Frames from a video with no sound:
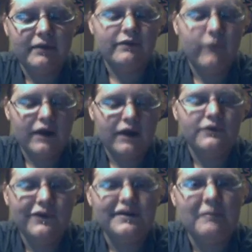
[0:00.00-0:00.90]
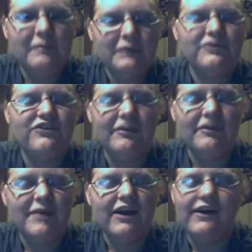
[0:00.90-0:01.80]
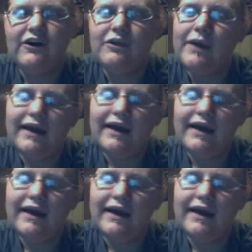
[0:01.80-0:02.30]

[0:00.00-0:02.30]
But when I was growing up, it was Jim Carrey all the way.